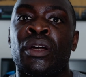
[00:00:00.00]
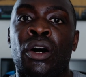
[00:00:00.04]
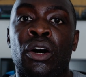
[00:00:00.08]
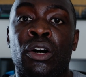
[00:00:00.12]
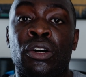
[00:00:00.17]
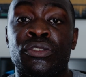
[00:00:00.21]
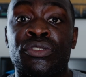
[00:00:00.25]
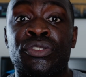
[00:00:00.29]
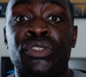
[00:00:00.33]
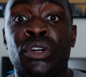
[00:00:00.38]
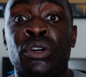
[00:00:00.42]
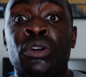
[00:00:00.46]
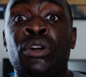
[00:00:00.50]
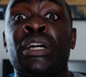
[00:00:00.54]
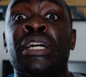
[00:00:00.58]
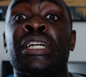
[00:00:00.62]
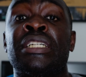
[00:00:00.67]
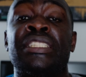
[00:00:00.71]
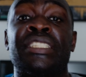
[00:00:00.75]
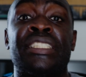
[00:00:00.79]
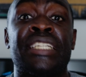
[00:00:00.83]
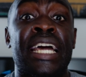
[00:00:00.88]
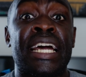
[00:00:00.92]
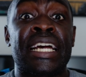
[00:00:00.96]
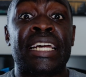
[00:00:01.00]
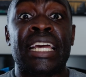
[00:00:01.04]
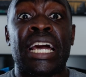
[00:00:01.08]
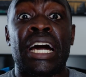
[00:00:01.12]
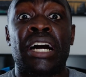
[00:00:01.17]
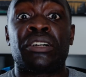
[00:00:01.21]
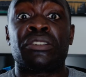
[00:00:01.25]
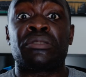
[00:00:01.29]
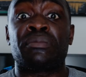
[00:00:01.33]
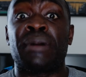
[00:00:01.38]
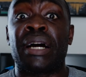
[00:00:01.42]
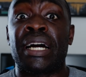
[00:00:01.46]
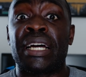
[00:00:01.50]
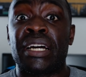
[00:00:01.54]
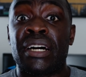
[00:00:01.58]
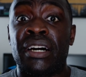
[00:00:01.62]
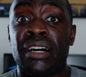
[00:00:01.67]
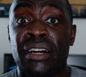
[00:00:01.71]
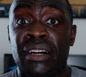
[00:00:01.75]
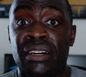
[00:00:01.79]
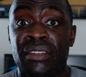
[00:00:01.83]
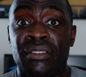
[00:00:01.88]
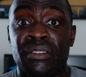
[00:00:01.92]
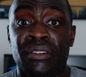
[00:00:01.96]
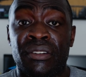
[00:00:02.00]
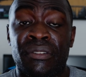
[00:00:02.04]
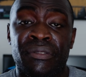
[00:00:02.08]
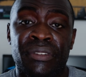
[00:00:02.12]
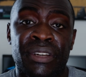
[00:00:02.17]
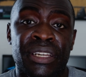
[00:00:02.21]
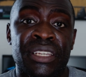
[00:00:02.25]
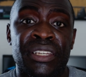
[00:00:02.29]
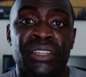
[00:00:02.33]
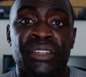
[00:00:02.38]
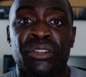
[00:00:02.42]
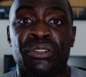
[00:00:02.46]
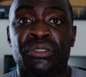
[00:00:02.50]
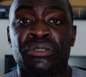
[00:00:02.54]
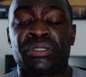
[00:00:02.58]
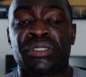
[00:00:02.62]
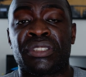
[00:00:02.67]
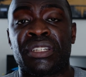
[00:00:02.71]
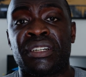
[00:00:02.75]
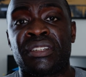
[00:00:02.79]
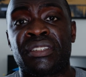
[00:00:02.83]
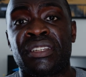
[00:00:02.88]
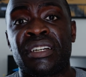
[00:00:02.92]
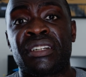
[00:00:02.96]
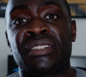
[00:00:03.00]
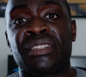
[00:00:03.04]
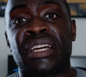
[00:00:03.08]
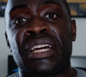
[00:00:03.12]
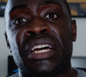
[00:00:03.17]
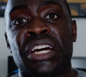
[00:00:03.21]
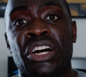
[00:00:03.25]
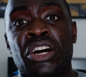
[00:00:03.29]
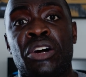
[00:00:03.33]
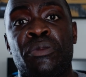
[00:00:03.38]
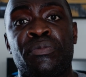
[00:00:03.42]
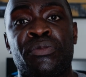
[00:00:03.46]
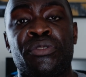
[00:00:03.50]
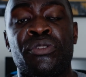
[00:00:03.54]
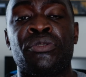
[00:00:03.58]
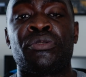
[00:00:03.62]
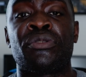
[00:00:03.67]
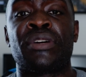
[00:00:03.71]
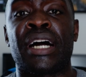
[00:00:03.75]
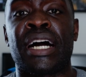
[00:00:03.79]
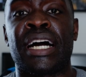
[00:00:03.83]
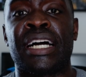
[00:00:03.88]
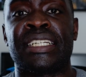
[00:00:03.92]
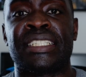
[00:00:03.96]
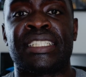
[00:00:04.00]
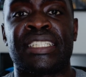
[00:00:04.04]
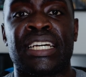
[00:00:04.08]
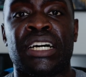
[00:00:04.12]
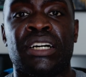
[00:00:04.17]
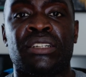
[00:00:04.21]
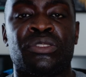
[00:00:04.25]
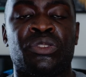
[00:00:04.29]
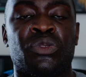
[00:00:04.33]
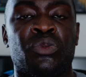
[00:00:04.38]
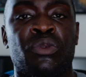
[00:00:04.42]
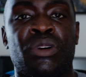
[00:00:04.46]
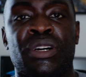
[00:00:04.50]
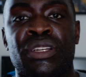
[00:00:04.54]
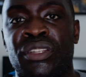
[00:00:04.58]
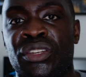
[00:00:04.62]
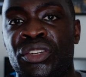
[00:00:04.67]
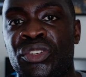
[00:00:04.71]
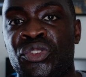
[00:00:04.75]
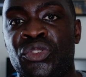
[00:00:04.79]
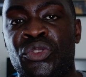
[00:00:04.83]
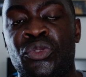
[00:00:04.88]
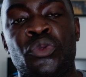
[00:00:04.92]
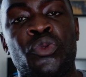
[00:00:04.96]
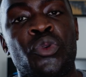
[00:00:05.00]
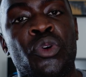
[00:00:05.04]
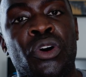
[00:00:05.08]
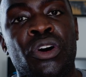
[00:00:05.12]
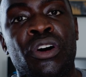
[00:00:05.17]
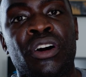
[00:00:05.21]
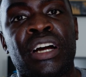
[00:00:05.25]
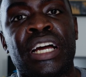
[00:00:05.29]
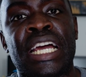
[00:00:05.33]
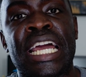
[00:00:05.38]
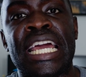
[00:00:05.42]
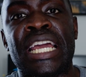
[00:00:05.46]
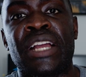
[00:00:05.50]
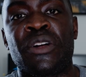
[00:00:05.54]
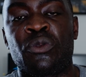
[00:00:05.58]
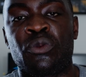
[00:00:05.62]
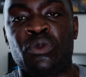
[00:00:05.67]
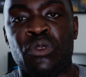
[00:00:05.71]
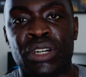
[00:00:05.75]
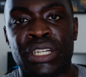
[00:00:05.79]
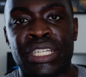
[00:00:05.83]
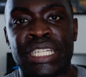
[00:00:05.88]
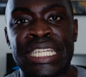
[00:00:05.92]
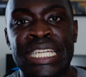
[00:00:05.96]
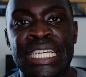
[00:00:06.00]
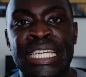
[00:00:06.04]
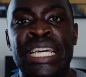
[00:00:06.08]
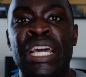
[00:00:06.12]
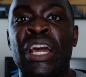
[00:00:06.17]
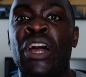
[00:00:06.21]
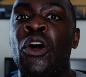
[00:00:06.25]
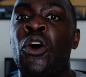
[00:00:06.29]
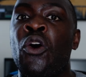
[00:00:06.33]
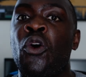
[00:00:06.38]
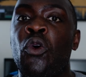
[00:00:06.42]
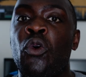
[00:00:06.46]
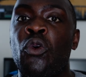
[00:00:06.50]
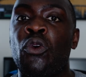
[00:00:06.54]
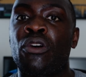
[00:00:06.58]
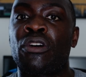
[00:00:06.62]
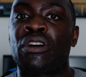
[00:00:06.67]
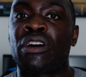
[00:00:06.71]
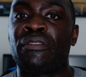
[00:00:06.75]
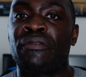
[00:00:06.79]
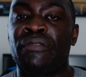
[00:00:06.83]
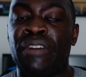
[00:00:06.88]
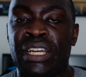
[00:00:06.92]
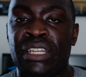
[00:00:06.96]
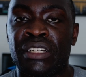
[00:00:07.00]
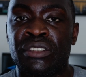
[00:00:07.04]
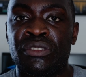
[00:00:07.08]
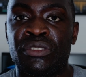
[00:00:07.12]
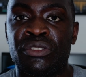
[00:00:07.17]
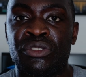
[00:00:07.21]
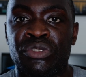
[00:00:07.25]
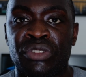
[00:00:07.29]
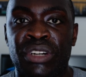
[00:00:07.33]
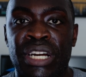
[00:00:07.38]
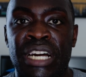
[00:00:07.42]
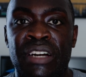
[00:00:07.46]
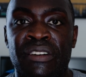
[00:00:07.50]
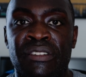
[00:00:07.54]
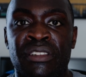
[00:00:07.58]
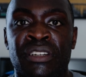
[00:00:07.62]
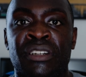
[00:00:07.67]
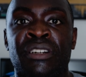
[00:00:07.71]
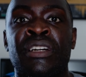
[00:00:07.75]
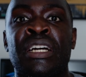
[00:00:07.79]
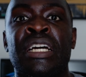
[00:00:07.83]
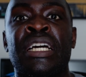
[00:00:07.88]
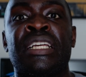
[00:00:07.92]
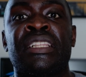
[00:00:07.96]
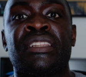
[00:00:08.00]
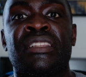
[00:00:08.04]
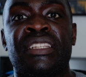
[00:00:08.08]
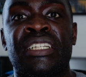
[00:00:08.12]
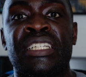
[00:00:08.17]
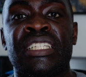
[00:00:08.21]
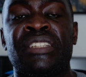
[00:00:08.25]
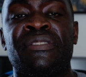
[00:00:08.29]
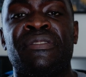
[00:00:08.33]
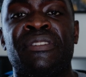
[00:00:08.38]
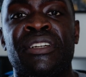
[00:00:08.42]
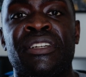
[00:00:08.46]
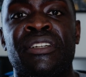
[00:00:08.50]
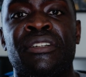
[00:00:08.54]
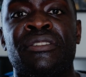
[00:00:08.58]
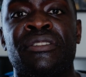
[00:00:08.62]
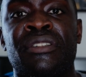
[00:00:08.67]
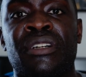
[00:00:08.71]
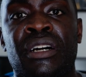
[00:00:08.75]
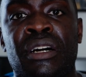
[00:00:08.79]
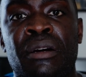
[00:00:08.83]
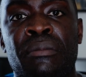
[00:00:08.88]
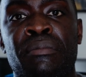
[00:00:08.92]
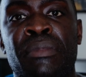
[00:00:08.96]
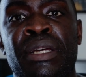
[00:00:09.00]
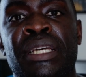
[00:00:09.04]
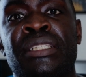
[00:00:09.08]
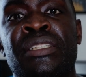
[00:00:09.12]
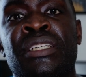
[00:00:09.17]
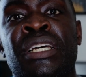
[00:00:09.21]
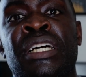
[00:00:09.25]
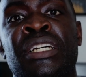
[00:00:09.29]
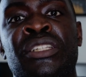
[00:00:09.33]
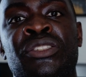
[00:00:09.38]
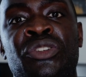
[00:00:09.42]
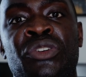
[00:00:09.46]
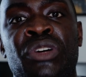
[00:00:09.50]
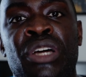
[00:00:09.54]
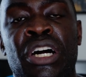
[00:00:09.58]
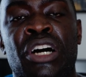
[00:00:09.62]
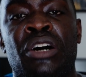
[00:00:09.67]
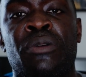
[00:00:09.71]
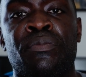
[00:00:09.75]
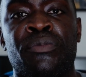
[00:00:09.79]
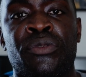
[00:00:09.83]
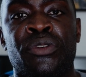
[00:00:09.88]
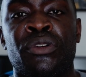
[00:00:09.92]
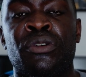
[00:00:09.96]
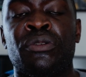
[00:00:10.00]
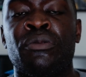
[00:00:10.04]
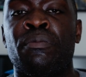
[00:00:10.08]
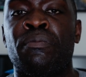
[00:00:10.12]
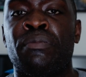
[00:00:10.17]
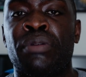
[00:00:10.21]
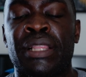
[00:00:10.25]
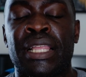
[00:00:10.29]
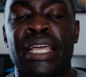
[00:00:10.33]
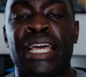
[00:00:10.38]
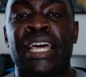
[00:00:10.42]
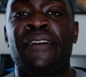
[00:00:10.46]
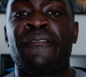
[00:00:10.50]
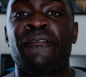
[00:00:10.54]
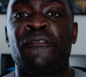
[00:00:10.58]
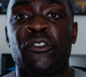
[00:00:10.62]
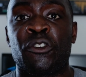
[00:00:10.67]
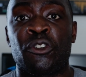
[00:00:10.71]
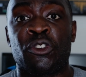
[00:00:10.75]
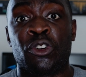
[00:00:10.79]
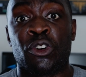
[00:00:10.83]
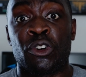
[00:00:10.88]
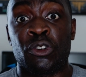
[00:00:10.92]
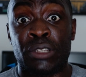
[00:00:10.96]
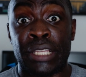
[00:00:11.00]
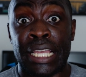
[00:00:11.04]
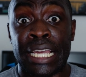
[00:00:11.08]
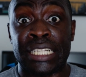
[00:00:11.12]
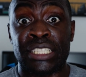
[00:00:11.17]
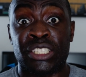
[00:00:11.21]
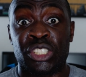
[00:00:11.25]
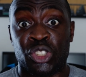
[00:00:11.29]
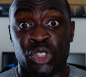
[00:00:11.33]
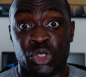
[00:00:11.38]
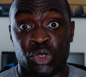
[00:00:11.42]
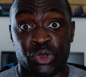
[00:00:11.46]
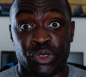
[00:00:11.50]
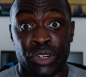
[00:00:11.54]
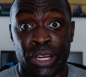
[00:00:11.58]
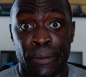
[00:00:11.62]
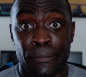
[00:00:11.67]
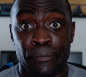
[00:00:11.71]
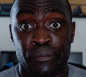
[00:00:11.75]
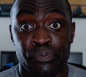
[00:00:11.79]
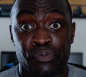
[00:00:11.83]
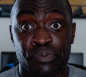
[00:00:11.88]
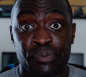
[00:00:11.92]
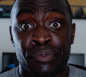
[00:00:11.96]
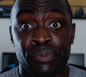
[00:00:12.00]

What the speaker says: Also, check out my other videos. They're there to help you guys out. Whether you are a rookie or a veteran traveler, these videos are meant to help you plan for your next trip.